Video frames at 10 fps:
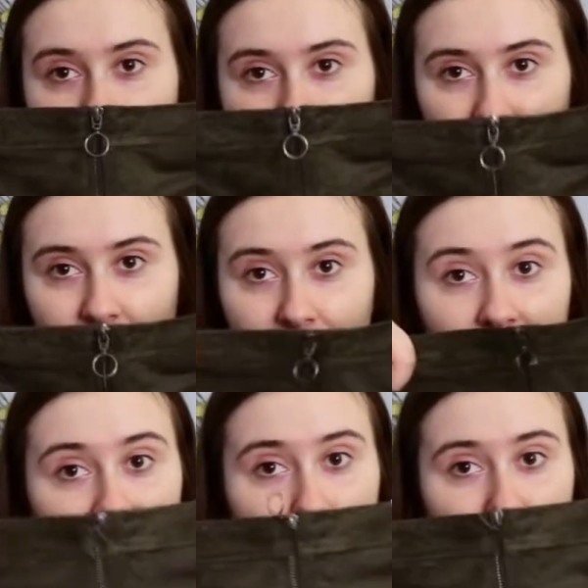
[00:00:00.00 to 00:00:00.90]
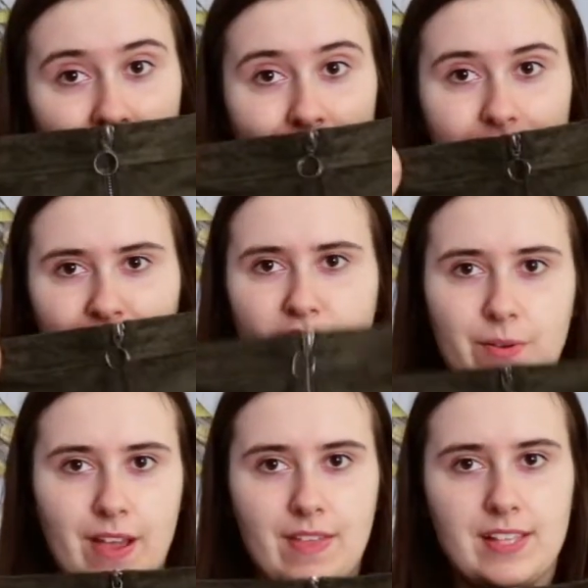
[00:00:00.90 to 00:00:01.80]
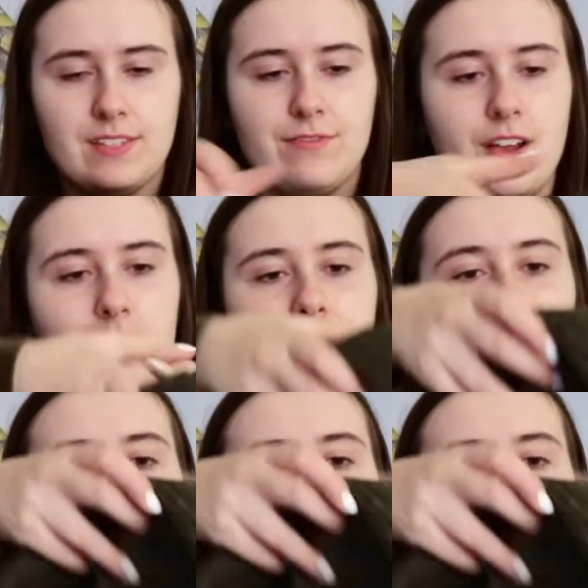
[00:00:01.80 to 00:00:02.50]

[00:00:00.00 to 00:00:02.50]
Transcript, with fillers: Because it's a little zipper, and I was like, okay, that's the front.